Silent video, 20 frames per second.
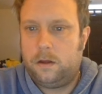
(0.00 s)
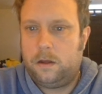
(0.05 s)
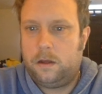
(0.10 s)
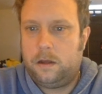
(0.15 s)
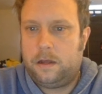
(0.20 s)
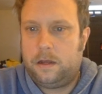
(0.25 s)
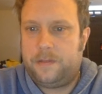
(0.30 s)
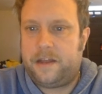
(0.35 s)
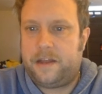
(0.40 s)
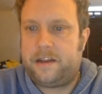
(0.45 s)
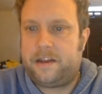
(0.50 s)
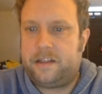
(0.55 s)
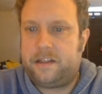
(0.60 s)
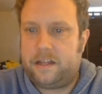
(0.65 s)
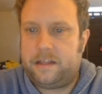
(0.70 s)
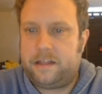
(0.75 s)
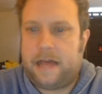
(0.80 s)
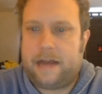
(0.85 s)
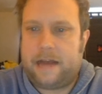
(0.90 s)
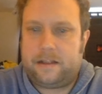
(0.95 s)
And then
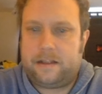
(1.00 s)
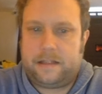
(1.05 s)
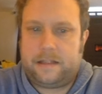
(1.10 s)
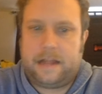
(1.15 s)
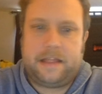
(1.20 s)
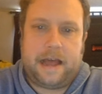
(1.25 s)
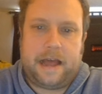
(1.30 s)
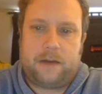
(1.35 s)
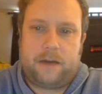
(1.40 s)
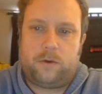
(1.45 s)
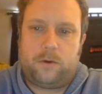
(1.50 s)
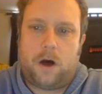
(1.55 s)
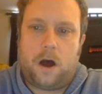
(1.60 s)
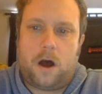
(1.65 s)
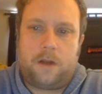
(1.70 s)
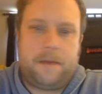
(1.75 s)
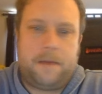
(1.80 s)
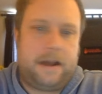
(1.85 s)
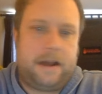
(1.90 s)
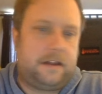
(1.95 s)
that will
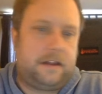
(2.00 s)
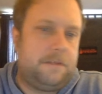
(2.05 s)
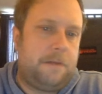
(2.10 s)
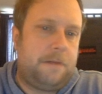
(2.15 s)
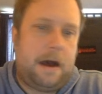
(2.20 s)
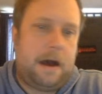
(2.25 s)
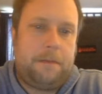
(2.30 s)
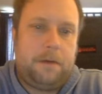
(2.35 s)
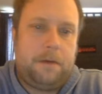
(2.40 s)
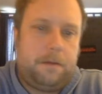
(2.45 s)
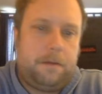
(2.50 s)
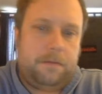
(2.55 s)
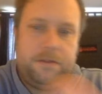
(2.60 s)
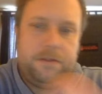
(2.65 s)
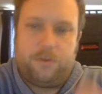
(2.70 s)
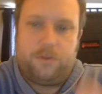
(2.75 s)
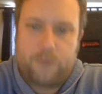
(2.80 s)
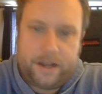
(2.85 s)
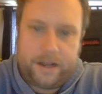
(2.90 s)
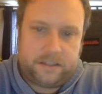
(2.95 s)
automatically pop up.
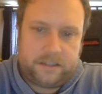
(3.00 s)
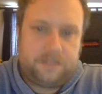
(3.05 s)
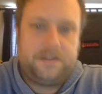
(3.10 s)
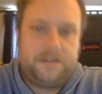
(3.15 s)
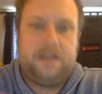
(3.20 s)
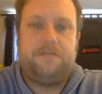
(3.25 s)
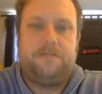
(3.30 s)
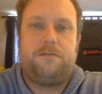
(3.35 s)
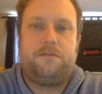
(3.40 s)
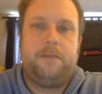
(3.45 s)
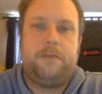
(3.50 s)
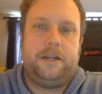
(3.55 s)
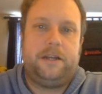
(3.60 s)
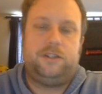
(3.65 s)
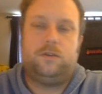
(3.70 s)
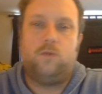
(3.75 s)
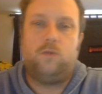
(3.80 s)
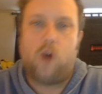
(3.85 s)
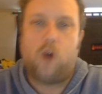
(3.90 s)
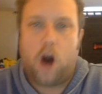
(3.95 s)
The rest of the
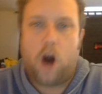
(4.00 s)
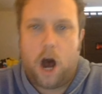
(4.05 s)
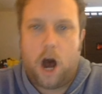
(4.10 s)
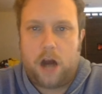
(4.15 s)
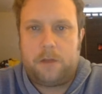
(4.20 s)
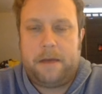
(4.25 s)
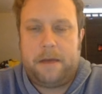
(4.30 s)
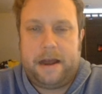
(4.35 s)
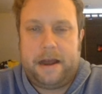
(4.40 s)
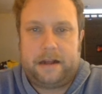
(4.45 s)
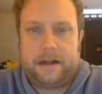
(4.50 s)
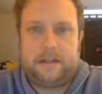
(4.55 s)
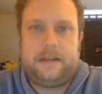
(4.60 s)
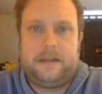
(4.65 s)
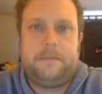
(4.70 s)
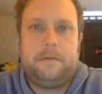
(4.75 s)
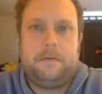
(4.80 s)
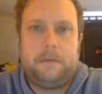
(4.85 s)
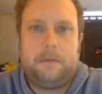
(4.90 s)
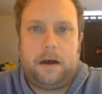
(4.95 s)
information will
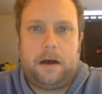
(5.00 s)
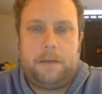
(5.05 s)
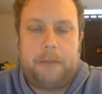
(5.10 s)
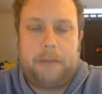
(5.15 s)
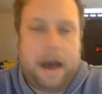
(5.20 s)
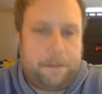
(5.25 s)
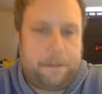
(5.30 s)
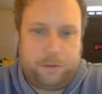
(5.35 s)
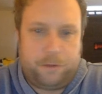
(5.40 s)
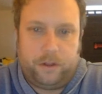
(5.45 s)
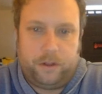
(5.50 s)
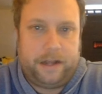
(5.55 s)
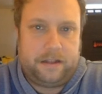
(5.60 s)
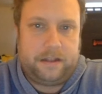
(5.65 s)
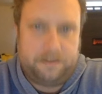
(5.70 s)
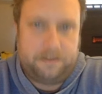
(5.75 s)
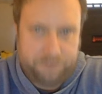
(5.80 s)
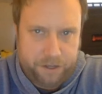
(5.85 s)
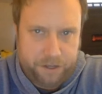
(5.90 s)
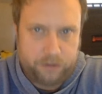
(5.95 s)
automatically populate
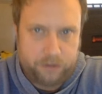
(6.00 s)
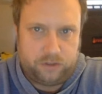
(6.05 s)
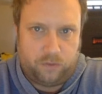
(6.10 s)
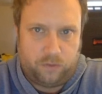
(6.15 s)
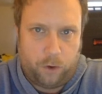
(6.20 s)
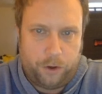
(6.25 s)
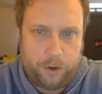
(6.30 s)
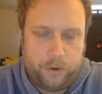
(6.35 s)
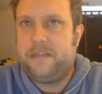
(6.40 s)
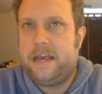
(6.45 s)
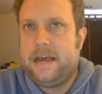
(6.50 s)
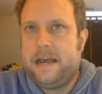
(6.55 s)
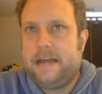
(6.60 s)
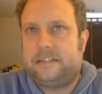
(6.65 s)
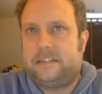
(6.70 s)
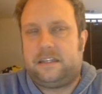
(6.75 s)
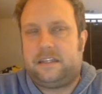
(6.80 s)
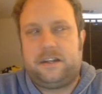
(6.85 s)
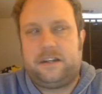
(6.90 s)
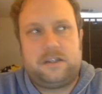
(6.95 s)
the fields for you.
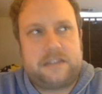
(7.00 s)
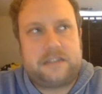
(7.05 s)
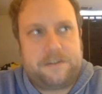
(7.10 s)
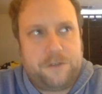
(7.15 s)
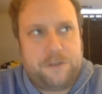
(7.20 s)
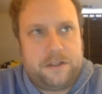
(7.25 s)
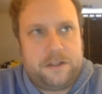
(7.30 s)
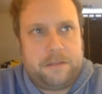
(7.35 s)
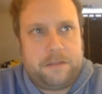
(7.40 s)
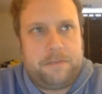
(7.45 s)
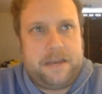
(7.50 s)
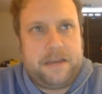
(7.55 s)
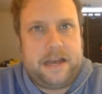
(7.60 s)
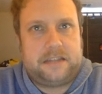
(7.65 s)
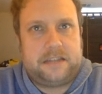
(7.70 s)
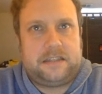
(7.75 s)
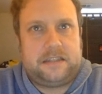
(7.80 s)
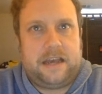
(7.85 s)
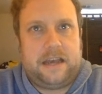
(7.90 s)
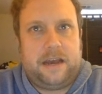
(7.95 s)
It's a little different than
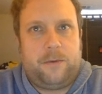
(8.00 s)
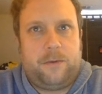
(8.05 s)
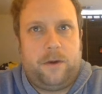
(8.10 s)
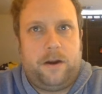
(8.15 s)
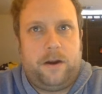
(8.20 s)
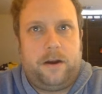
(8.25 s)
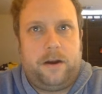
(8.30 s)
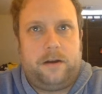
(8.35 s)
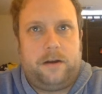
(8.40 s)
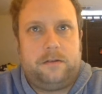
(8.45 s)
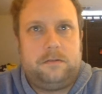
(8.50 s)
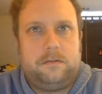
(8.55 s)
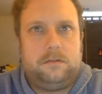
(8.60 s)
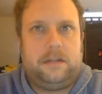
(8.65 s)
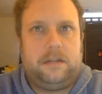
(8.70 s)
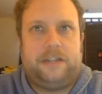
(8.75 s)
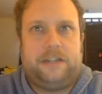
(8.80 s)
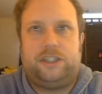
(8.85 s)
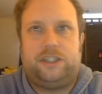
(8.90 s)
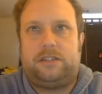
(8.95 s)
PSA, where
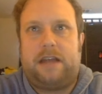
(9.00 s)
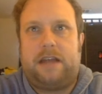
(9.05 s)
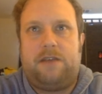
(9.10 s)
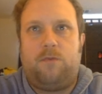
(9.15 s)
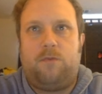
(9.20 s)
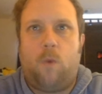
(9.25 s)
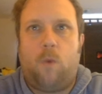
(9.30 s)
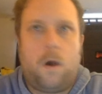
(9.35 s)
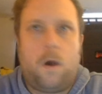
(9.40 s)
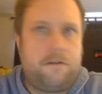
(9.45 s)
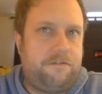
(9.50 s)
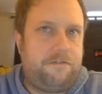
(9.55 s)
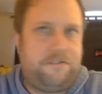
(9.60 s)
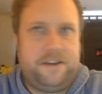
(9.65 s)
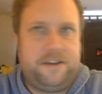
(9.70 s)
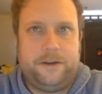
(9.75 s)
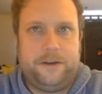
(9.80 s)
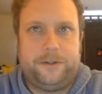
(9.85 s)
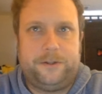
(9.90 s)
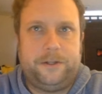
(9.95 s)
they just have one
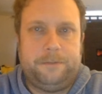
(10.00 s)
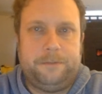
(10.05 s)
field.